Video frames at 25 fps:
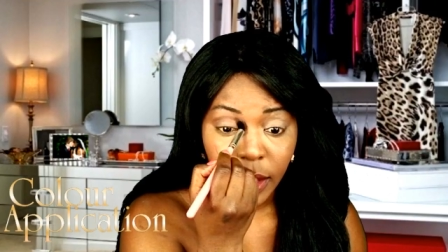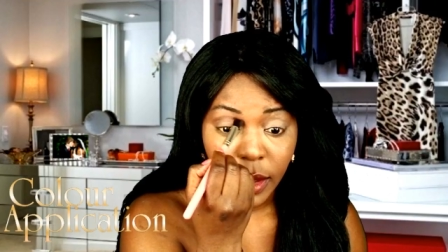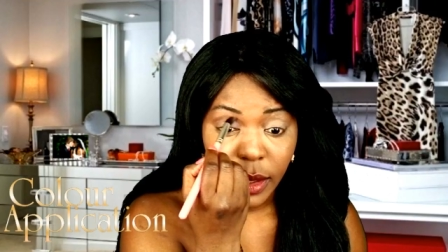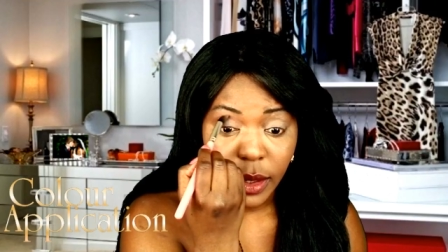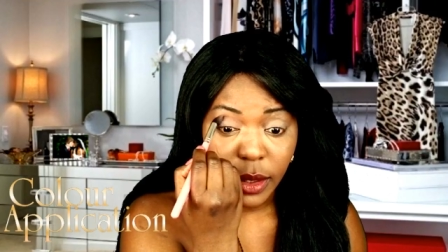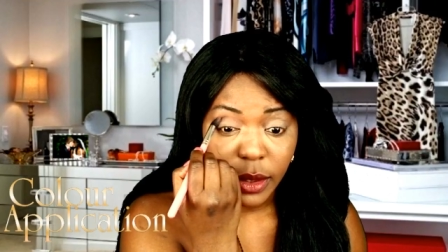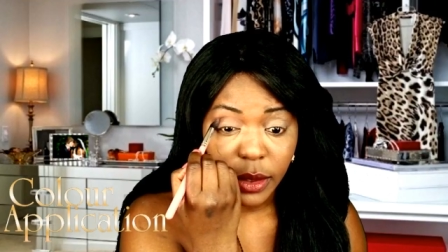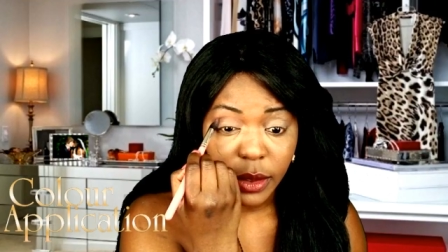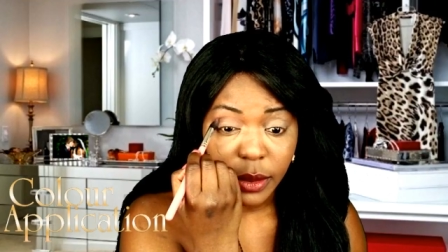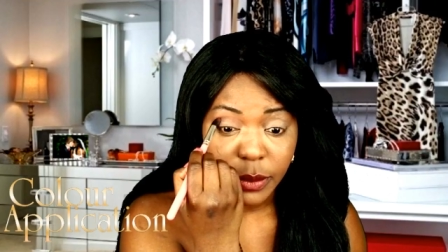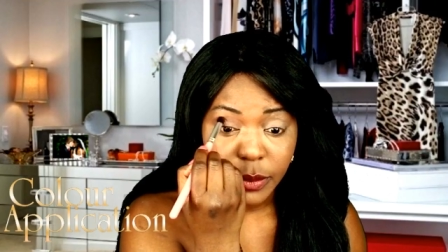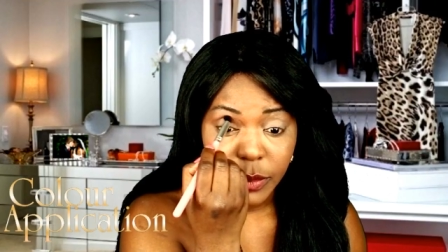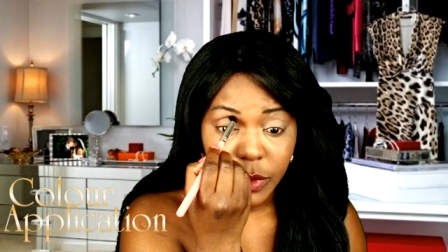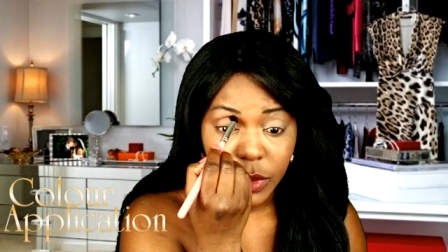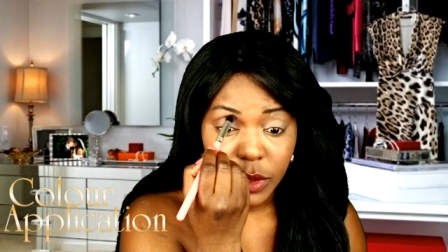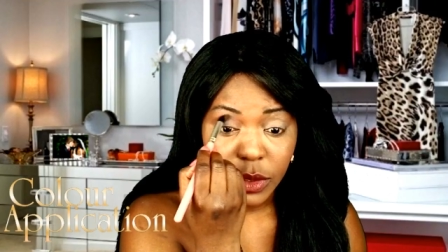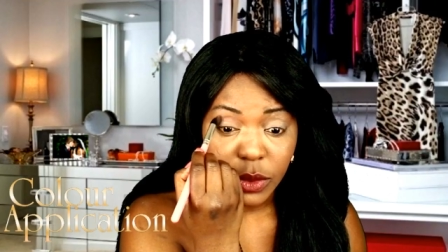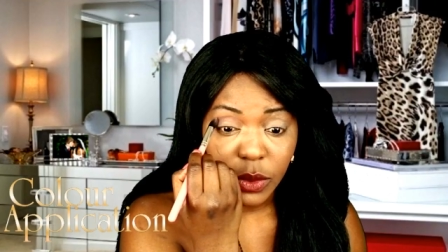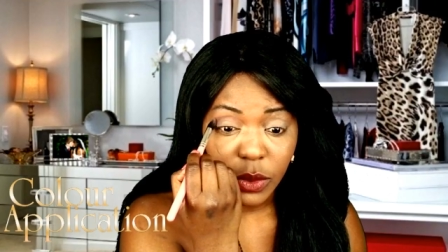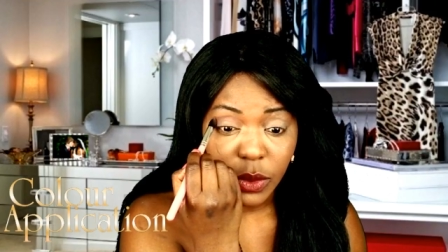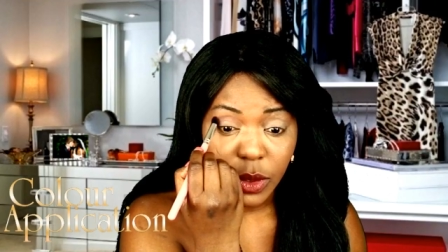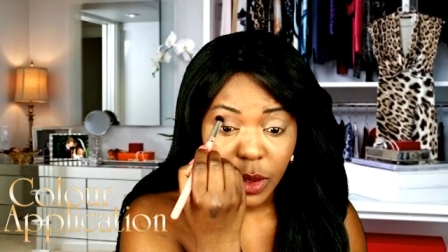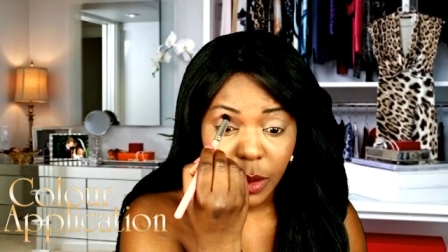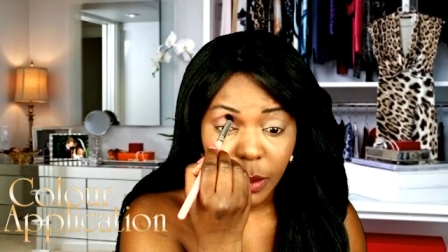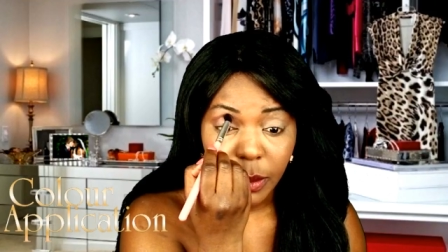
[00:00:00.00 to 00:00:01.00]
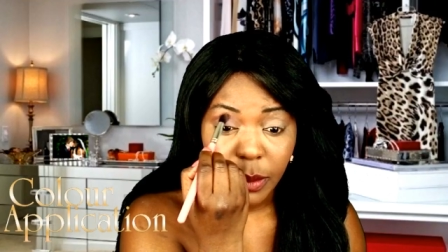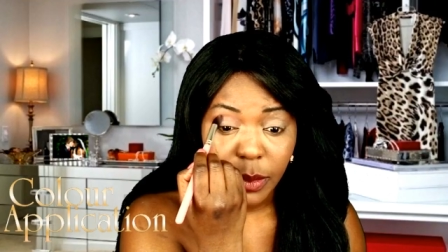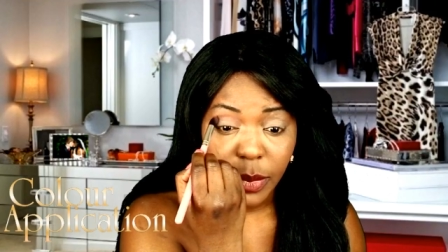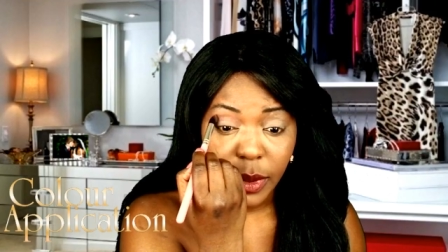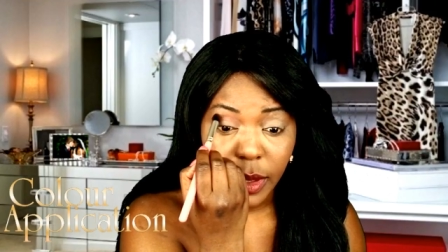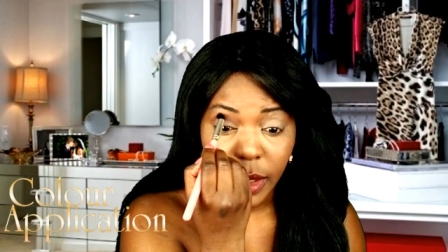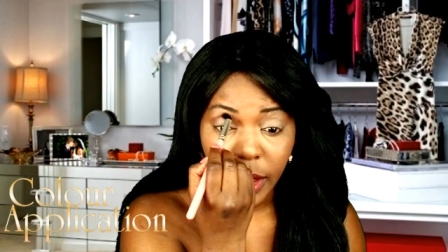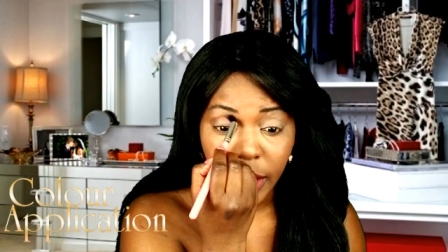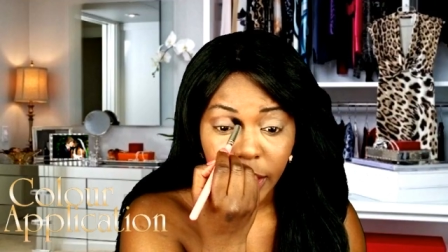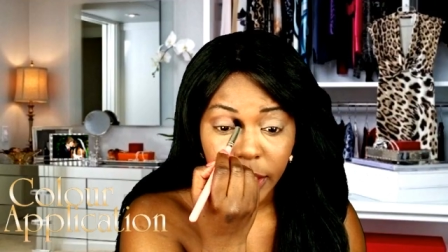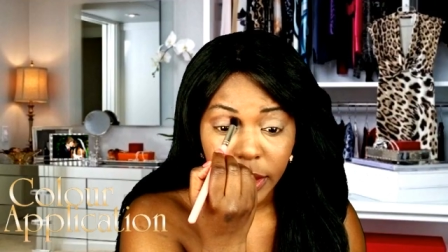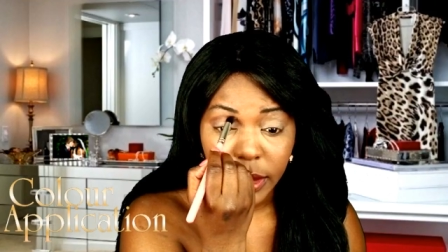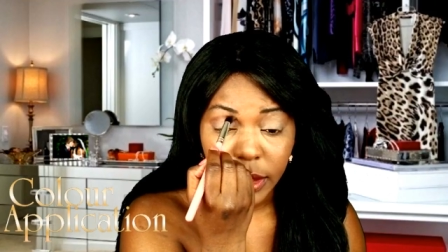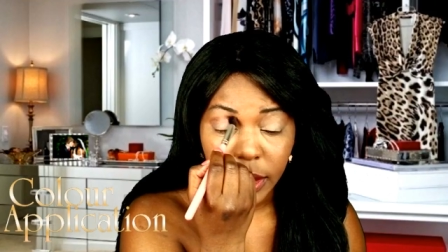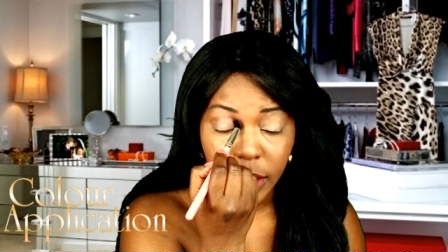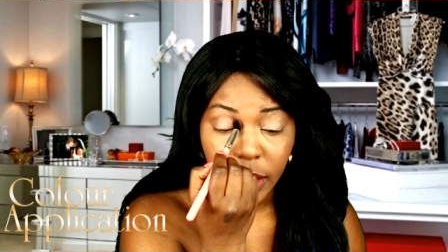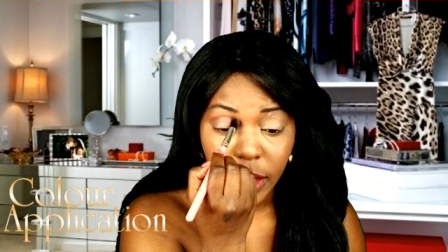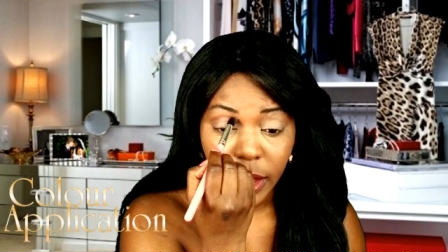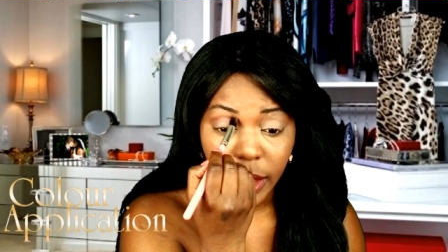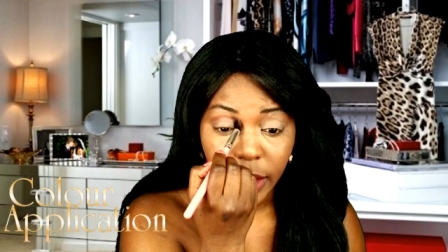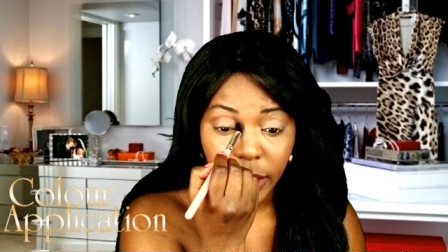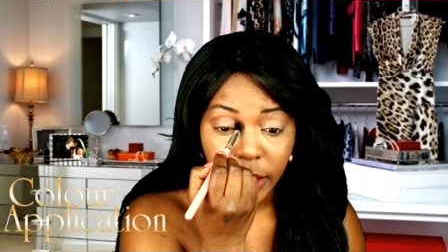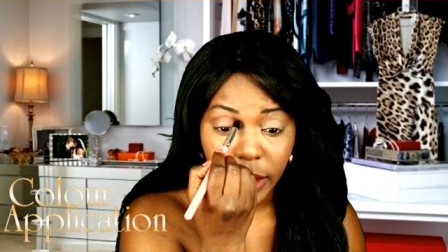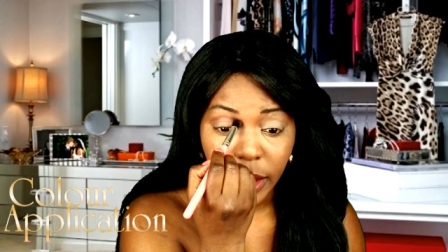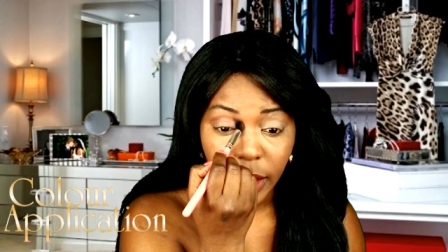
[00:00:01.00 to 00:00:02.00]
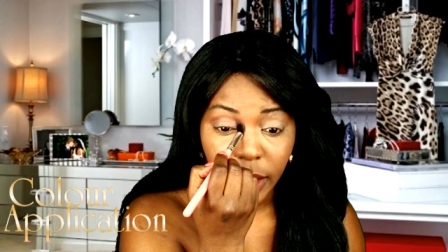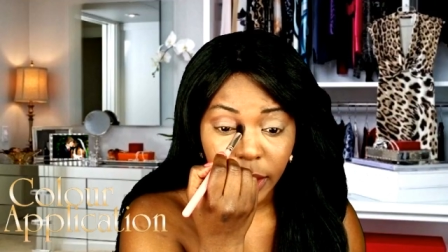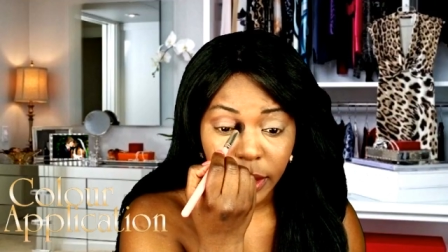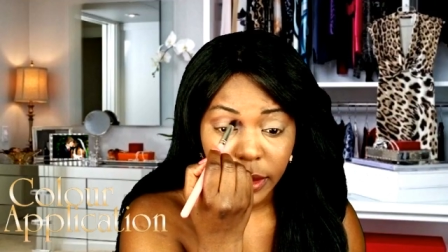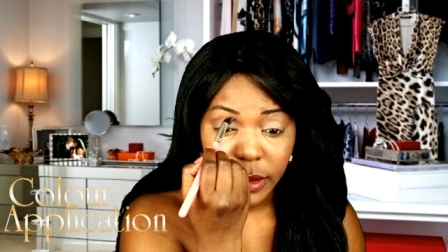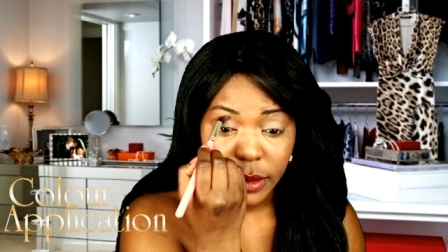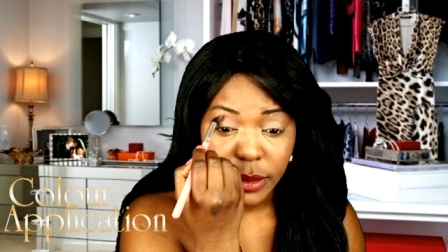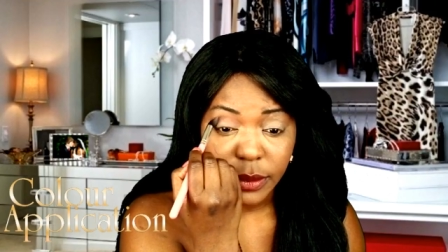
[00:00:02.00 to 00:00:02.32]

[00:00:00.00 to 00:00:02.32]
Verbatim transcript: and I'm just gonna blend it like that